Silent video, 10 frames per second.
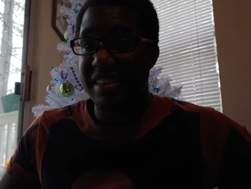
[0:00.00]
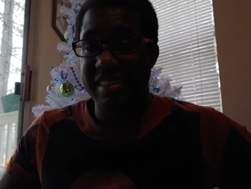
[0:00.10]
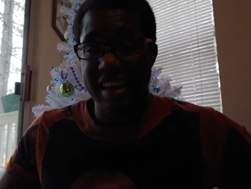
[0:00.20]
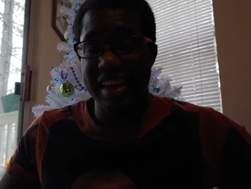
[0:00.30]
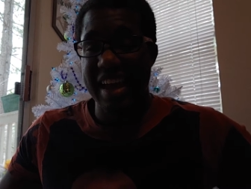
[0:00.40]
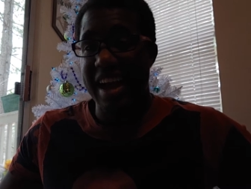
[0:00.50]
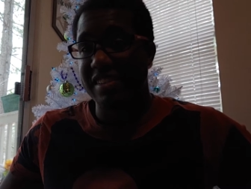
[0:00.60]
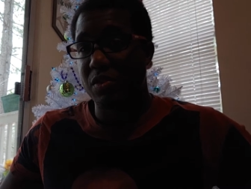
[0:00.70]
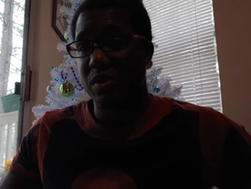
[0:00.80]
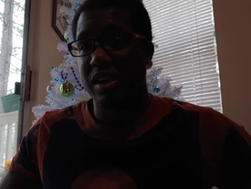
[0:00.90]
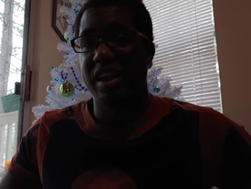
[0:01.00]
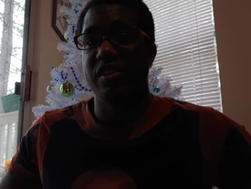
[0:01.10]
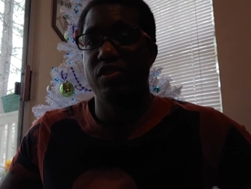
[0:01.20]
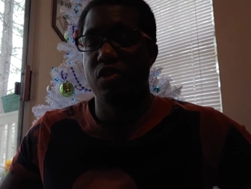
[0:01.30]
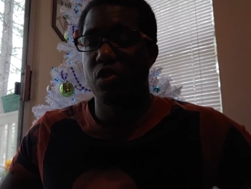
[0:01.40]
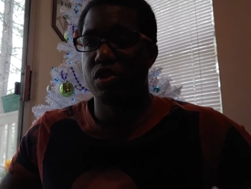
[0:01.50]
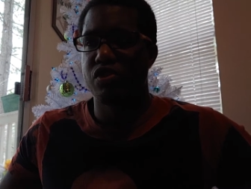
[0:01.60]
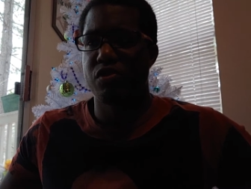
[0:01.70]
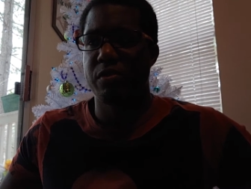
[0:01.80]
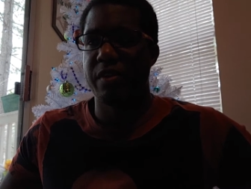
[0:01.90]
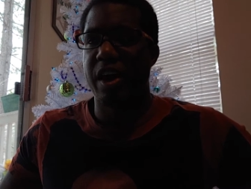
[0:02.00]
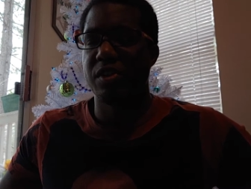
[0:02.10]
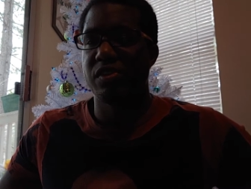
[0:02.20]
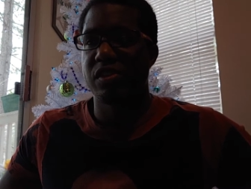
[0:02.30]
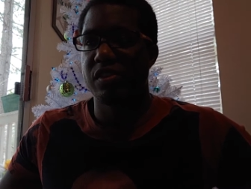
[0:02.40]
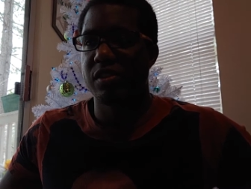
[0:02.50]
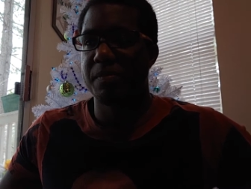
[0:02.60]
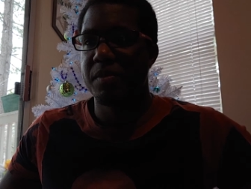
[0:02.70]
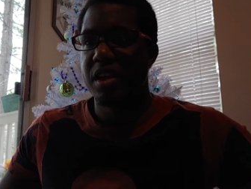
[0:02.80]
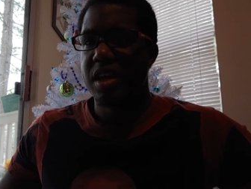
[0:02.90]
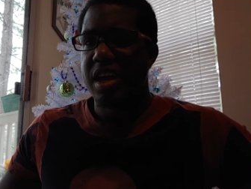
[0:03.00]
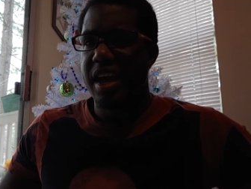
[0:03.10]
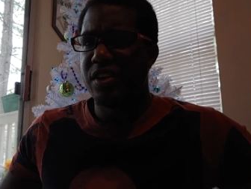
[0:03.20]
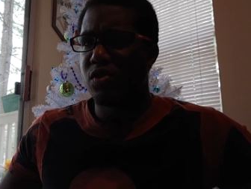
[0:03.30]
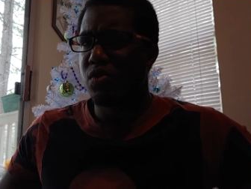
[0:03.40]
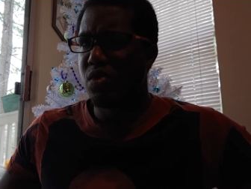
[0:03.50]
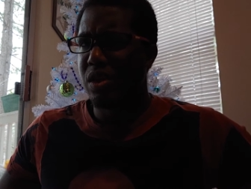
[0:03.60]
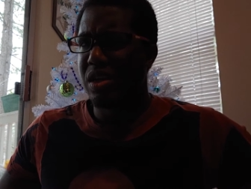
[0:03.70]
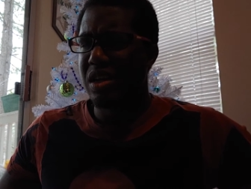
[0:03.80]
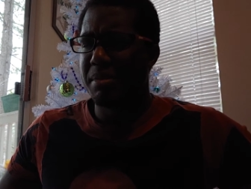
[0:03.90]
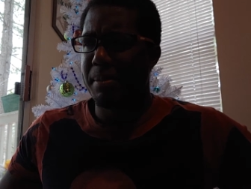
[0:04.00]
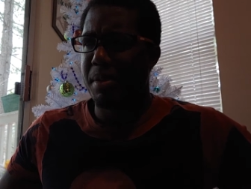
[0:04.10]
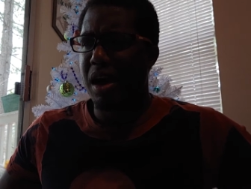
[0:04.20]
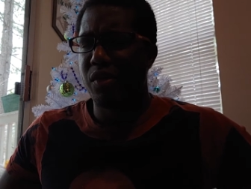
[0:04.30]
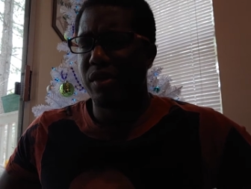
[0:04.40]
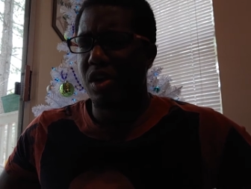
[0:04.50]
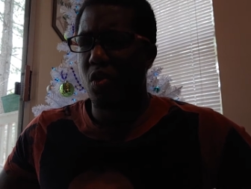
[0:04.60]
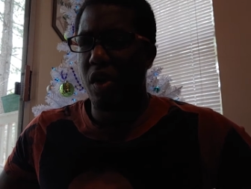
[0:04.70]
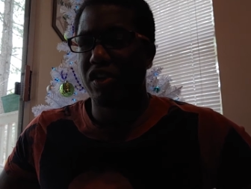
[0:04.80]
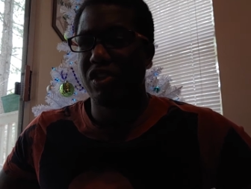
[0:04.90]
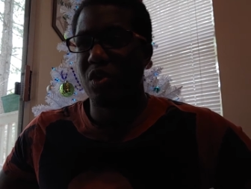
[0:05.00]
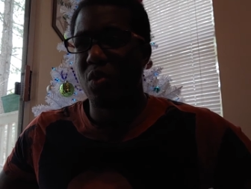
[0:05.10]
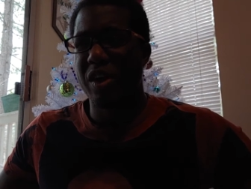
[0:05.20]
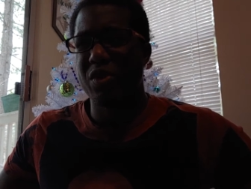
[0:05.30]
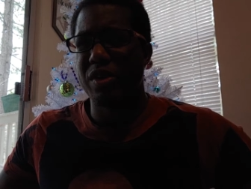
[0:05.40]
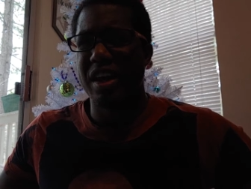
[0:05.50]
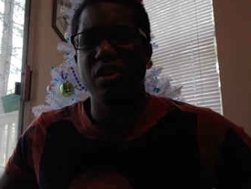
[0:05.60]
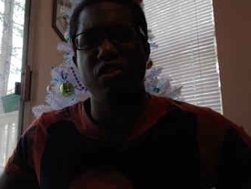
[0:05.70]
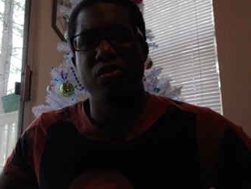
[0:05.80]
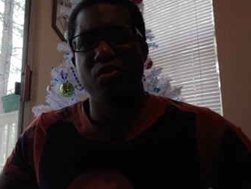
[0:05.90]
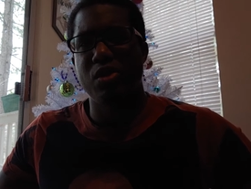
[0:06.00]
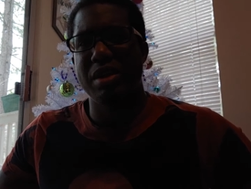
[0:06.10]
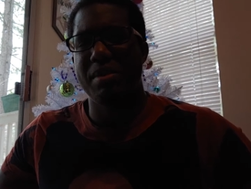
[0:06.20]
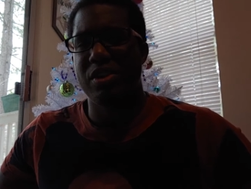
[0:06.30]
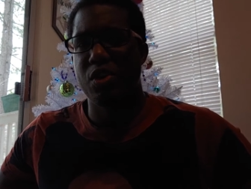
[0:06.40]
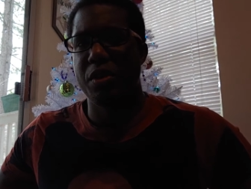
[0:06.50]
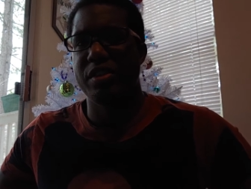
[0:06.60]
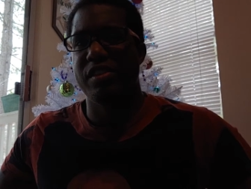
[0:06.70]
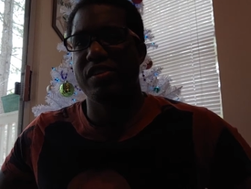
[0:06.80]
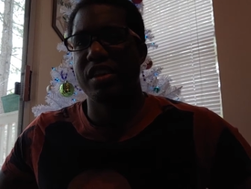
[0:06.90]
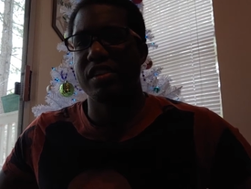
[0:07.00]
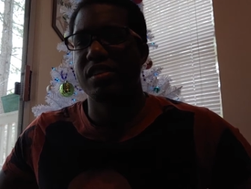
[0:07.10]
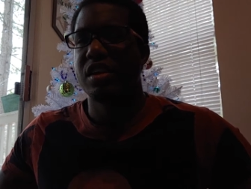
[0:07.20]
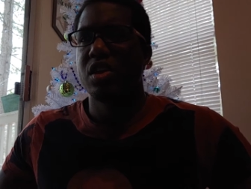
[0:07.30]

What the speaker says: to take as it relates to your true value system, and you're really going to be pondering and questioning whether or not you should really be doing these things.